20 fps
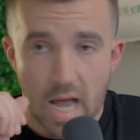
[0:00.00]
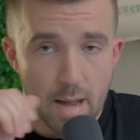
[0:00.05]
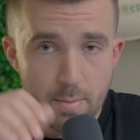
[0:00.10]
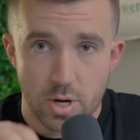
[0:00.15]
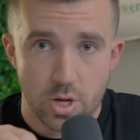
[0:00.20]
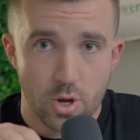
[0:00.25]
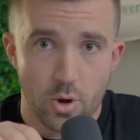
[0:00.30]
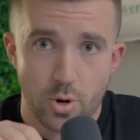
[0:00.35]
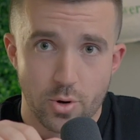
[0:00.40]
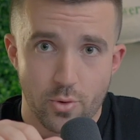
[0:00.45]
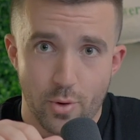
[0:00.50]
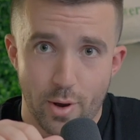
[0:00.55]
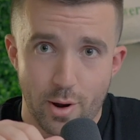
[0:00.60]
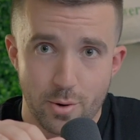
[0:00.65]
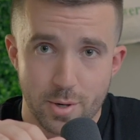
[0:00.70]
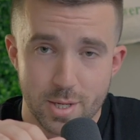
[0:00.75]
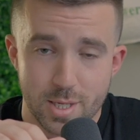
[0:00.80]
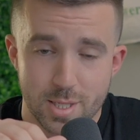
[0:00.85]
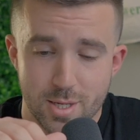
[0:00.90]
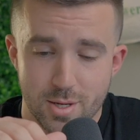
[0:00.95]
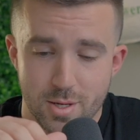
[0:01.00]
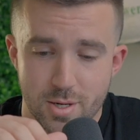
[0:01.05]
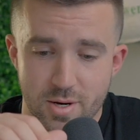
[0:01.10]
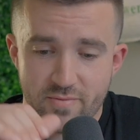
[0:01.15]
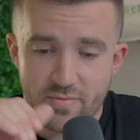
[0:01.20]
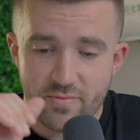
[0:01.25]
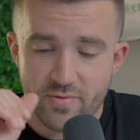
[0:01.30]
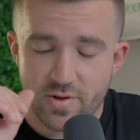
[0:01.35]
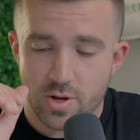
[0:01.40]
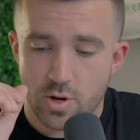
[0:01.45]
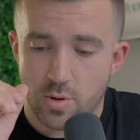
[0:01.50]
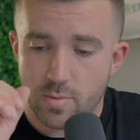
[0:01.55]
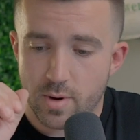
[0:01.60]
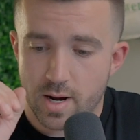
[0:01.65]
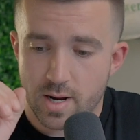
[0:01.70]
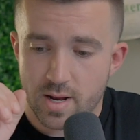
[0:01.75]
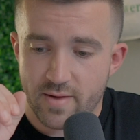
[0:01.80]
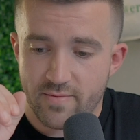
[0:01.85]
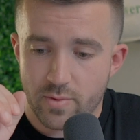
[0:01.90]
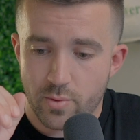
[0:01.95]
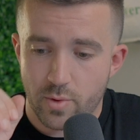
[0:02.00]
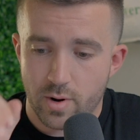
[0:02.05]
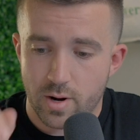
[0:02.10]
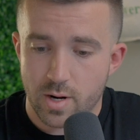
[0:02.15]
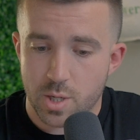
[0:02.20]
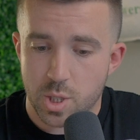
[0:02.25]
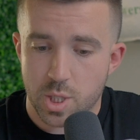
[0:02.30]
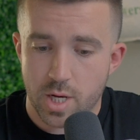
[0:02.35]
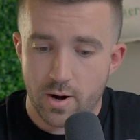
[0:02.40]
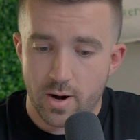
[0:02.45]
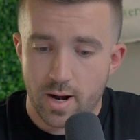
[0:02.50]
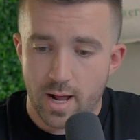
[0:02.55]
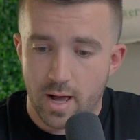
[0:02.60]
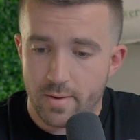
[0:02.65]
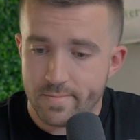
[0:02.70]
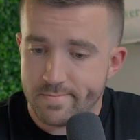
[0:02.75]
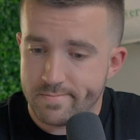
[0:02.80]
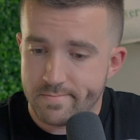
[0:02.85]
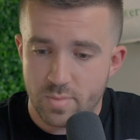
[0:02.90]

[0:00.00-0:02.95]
I'm going to go into greater detail in a different video, but I definitely wanted to shout it out.